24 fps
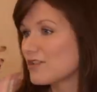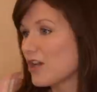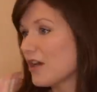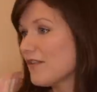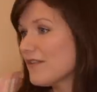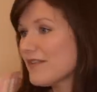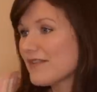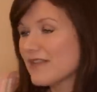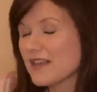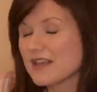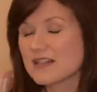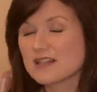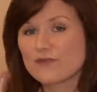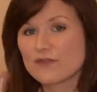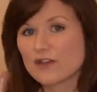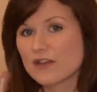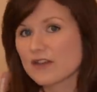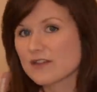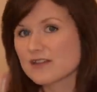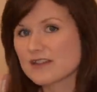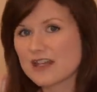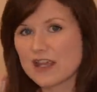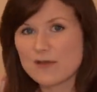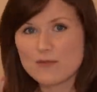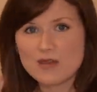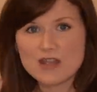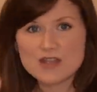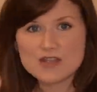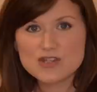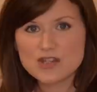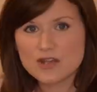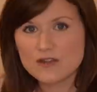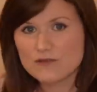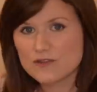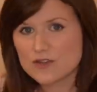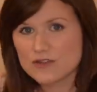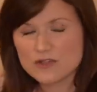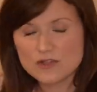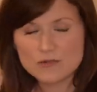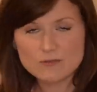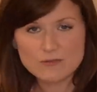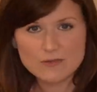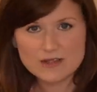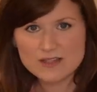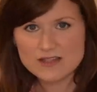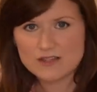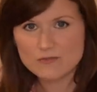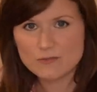done this first image of the
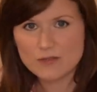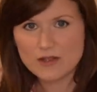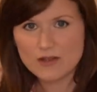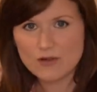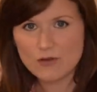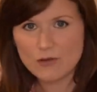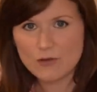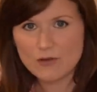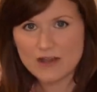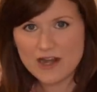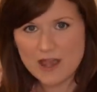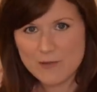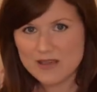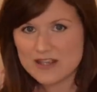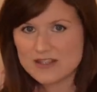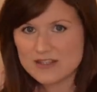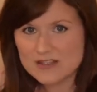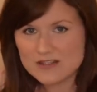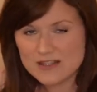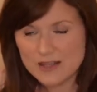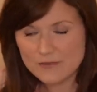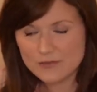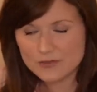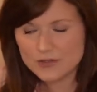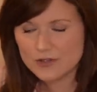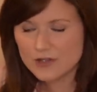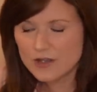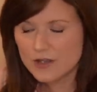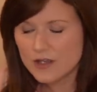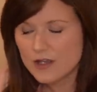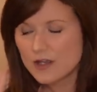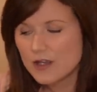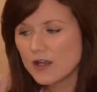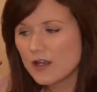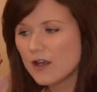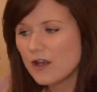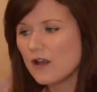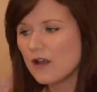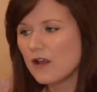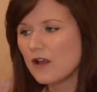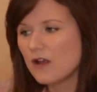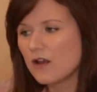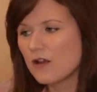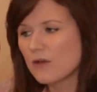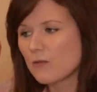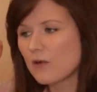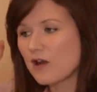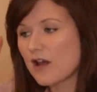supermassive black hole in M87?
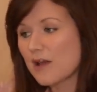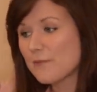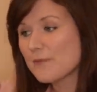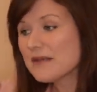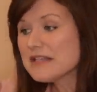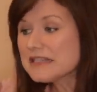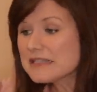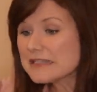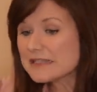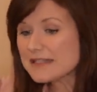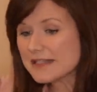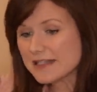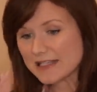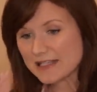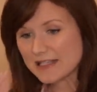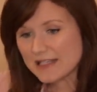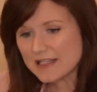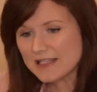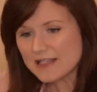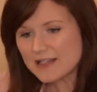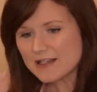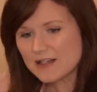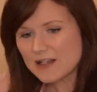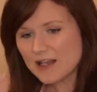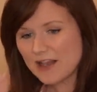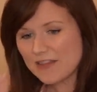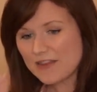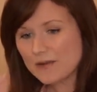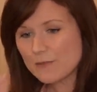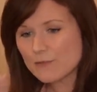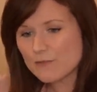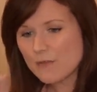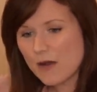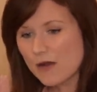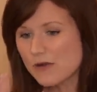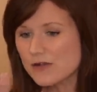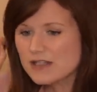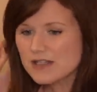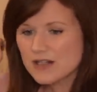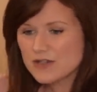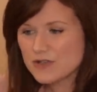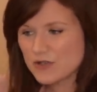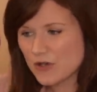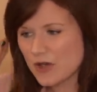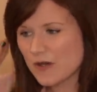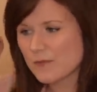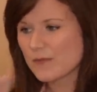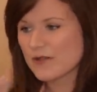Well, admittedly, I think most
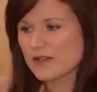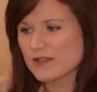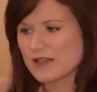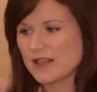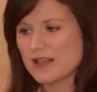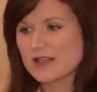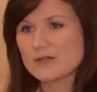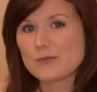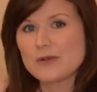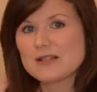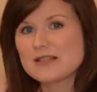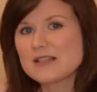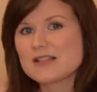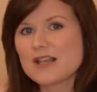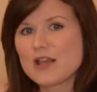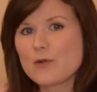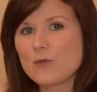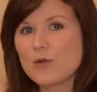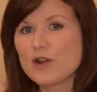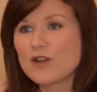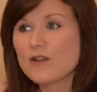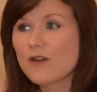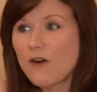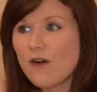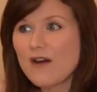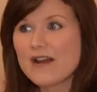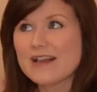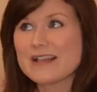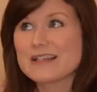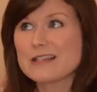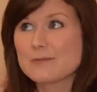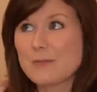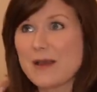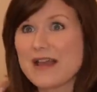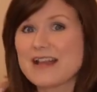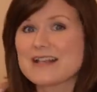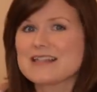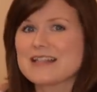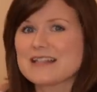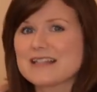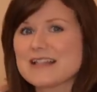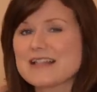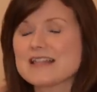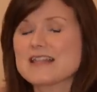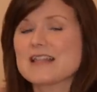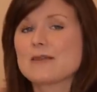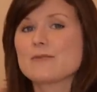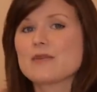astronomers last Wednesday were not
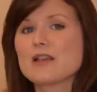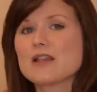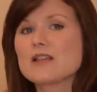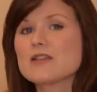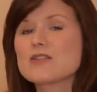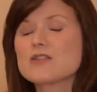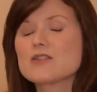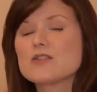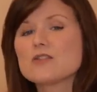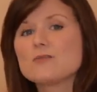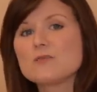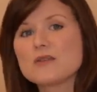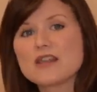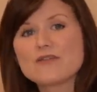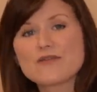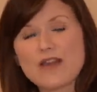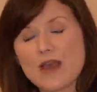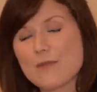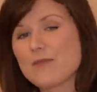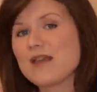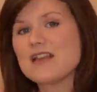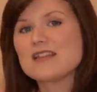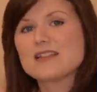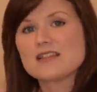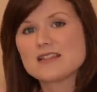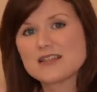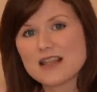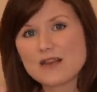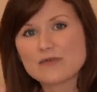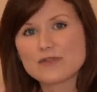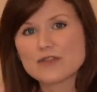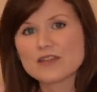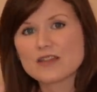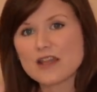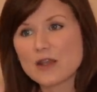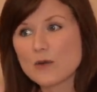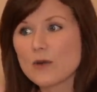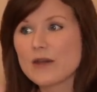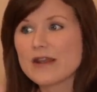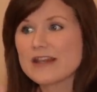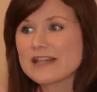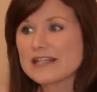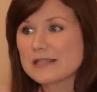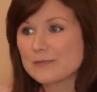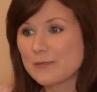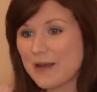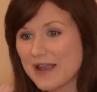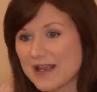expecting this image to be of M87. They were
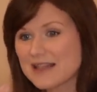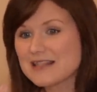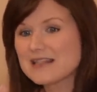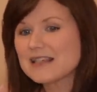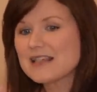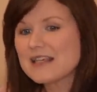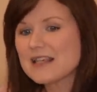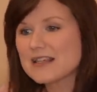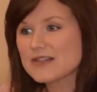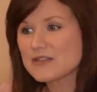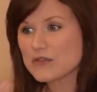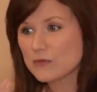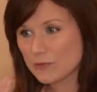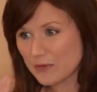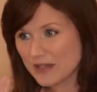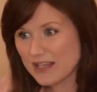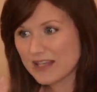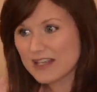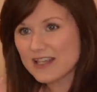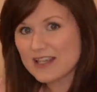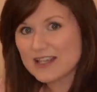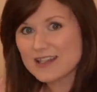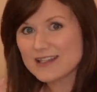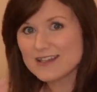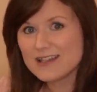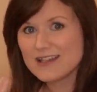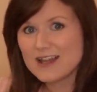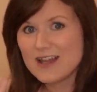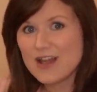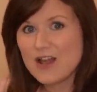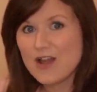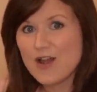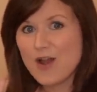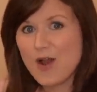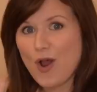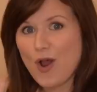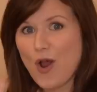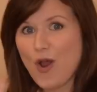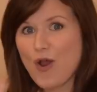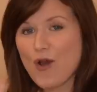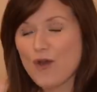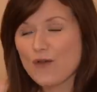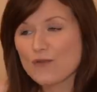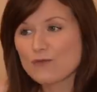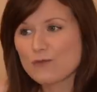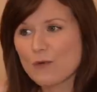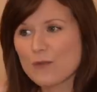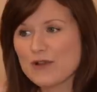expecting it to be
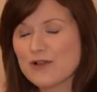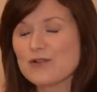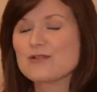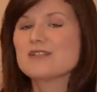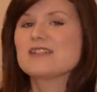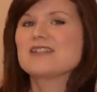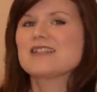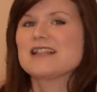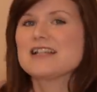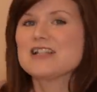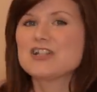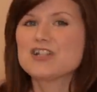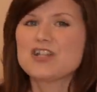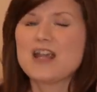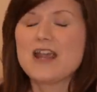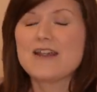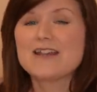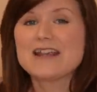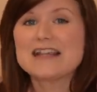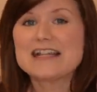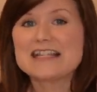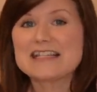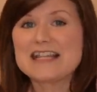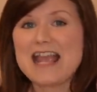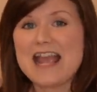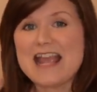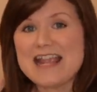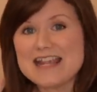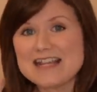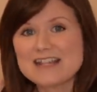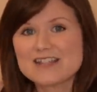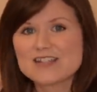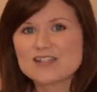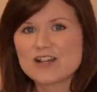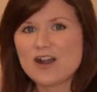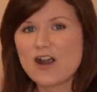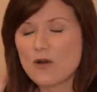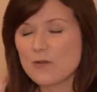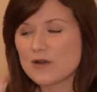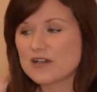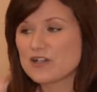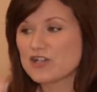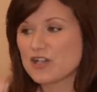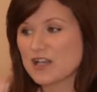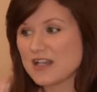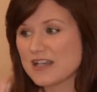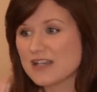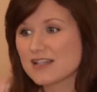of what we call Sagittarius A star,
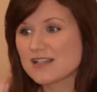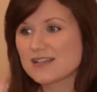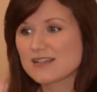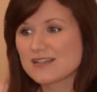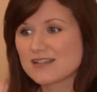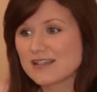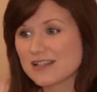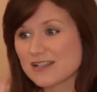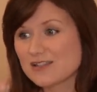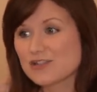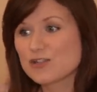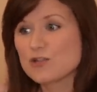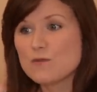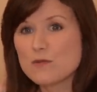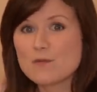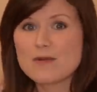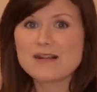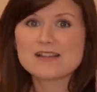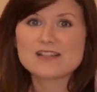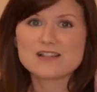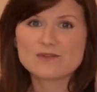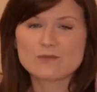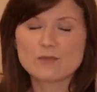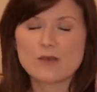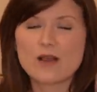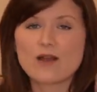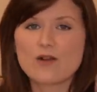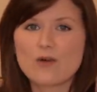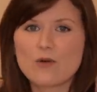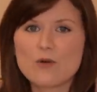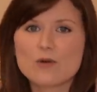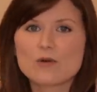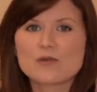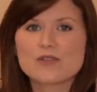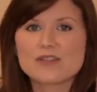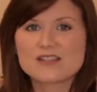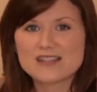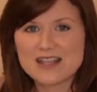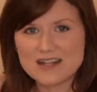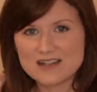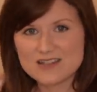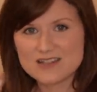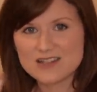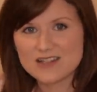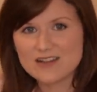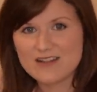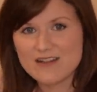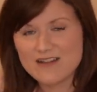which is the supermassive black hole at the
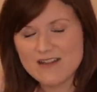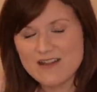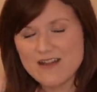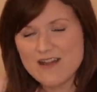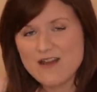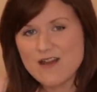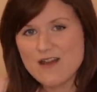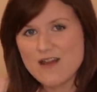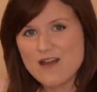center